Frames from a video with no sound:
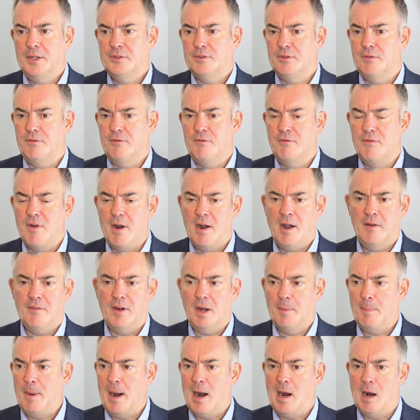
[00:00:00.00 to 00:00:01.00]
It's a very,
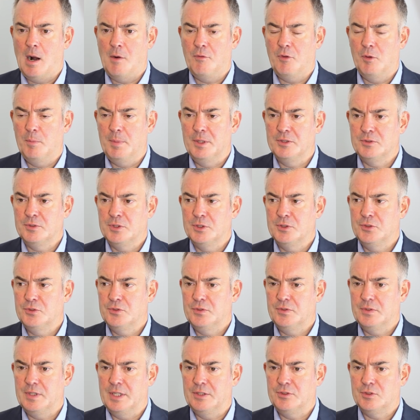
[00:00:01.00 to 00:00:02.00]
very powerful
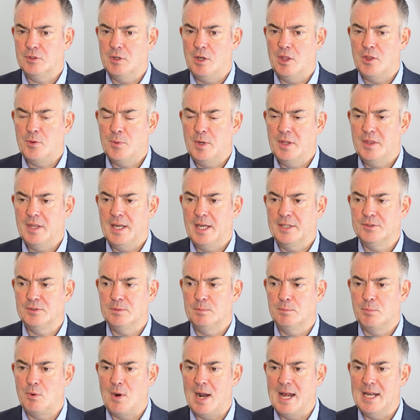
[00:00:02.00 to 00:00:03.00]
business. It's got
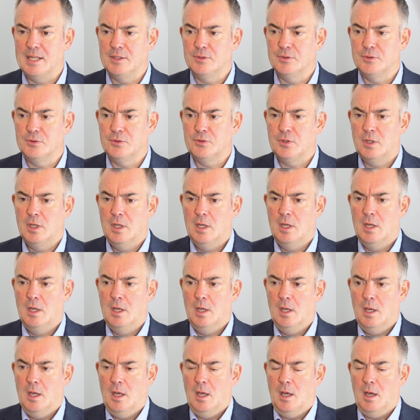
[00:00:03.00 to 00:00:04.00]
3,000 brands
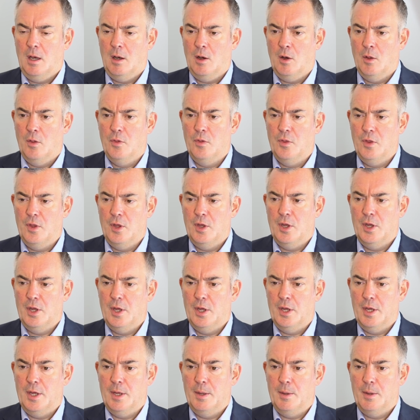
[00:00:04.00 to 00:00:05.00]
on
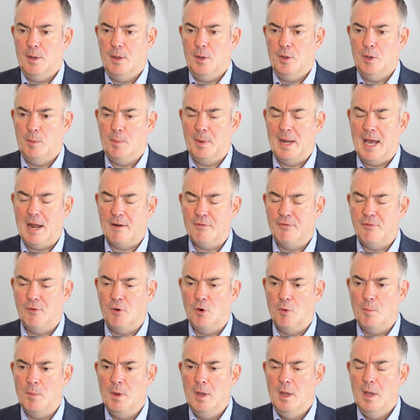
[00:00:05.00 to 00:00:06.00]
the
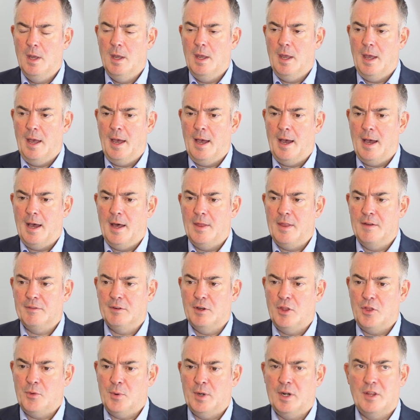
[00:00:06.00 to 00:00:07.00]
platform. They've
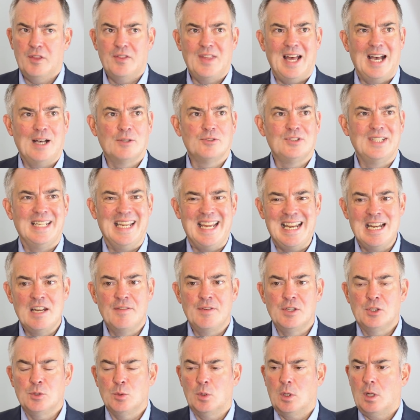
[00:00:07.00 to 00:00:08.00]
got 300,000
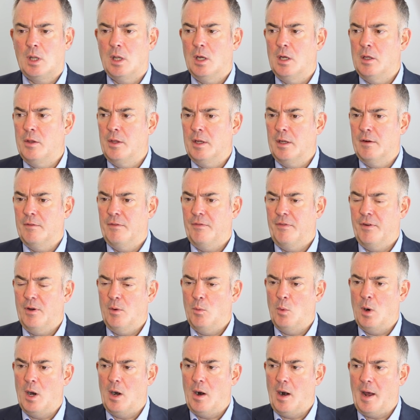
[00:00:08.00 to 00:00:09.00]
individual clothing and
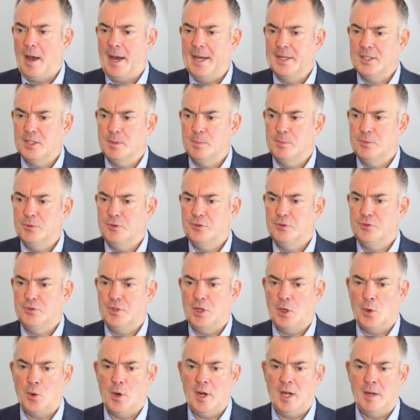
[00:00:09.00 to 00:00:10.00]
footwear items.
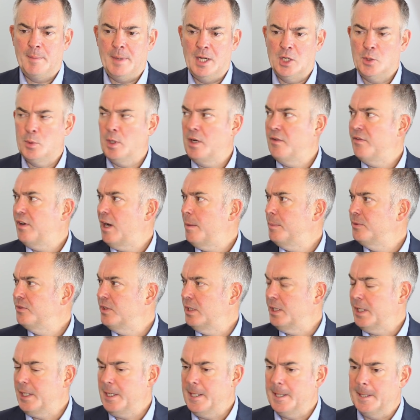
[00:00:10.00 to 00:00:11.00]
They're growing at about
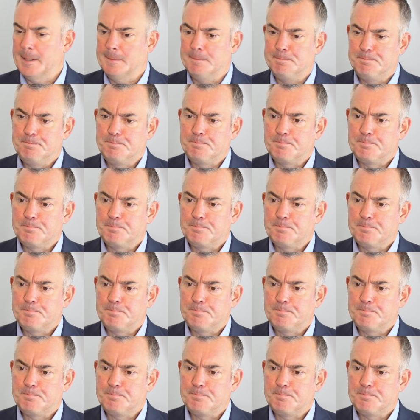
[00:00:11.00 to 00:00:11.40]
25% a year.